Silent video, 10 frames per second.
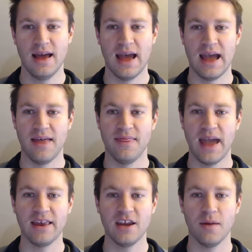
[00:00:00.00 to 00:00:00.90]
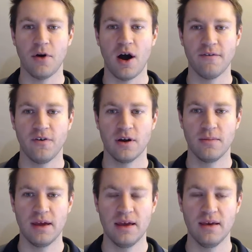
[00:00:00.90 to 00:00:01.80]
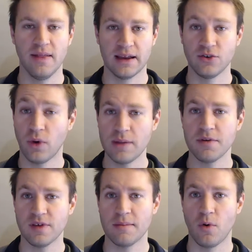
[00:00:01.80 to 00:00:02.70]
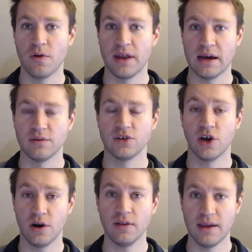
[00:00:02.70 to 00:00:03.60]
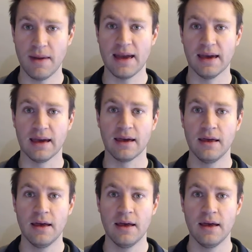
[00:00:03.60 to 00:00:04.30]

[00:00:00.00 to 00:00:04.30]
and they ended up offering me like 20% more than I was currently making,